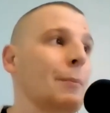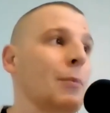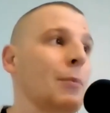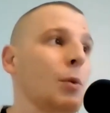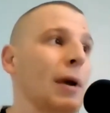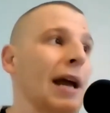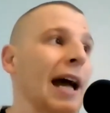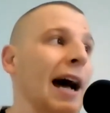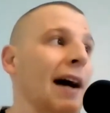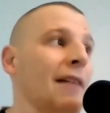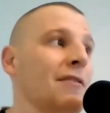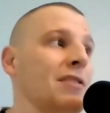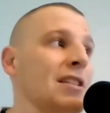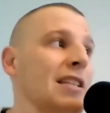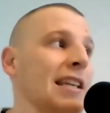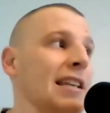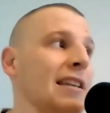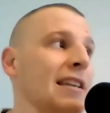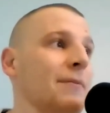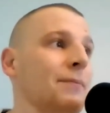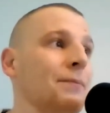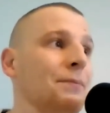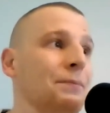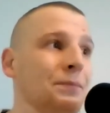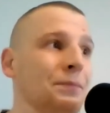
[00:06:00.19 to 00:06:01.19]
But we have
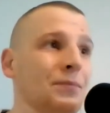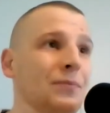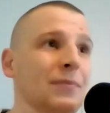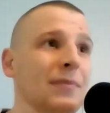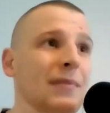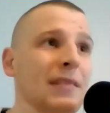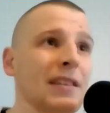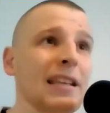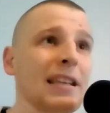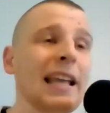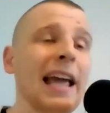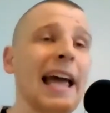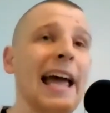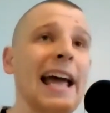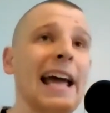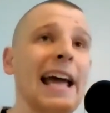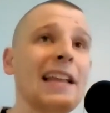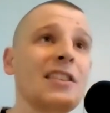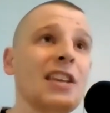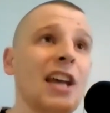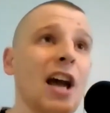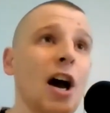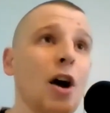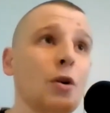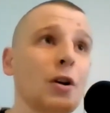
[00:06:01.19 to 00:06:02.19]
seen
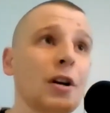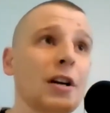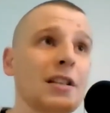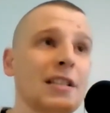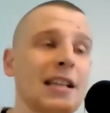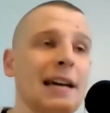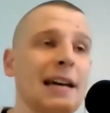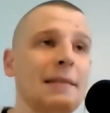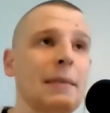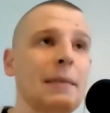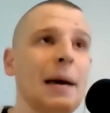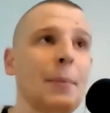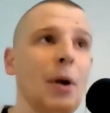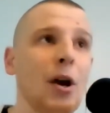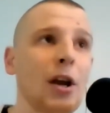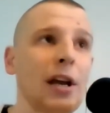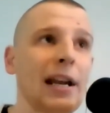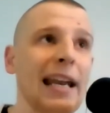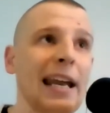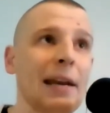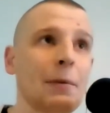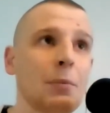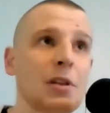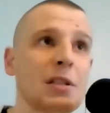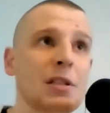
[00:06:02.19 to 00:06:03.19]
the owners and
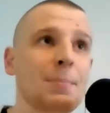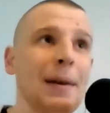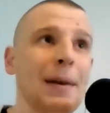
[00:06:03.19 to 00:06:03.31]
Michael Edwards